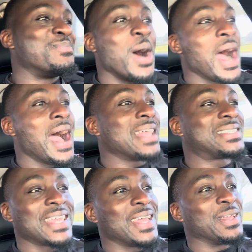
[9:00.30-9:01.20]
boy, I
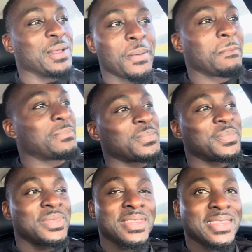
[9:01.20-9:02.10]
tell you,
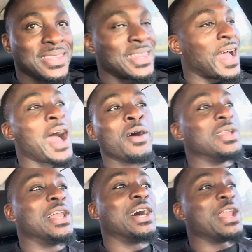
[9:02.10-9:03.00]
I
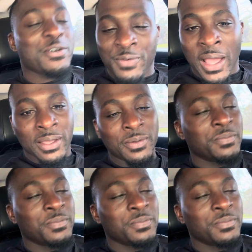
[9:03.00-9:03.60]
would love that fight.